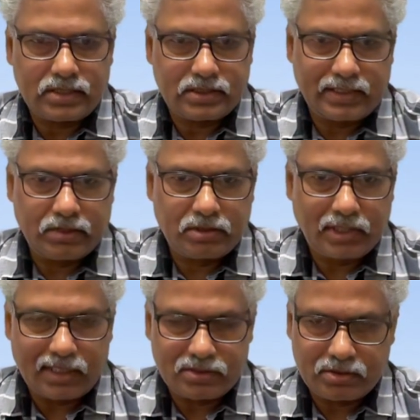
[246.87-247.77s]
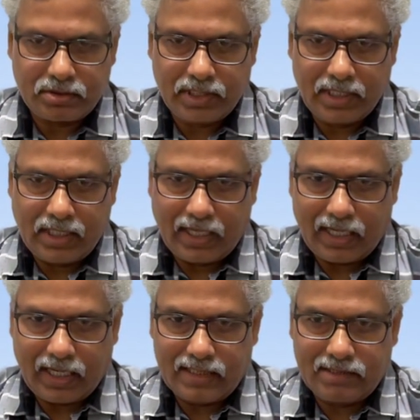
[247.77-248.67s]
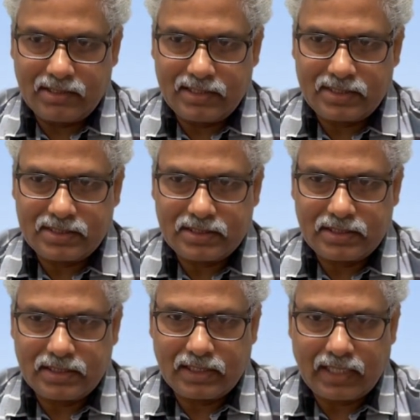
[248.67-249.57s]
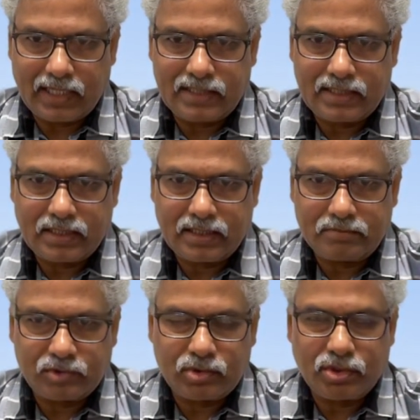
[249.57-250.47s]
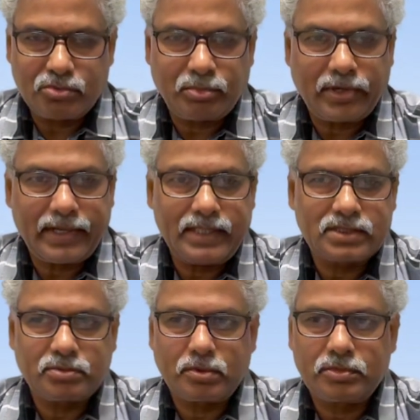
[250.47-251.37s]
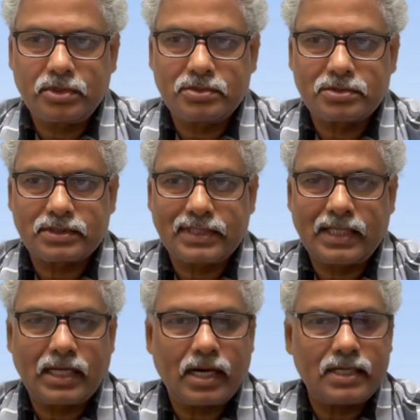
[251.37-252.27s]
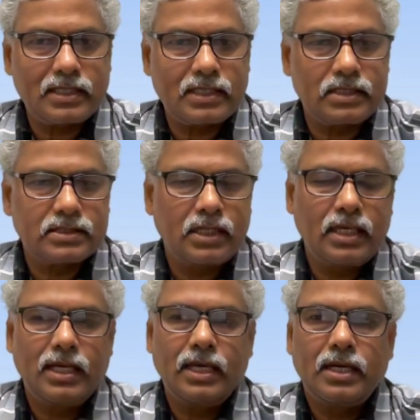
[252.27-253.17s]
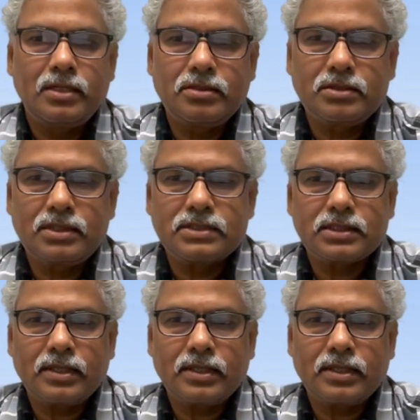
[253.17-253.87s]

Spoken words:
They could also add the core points from those their articles into this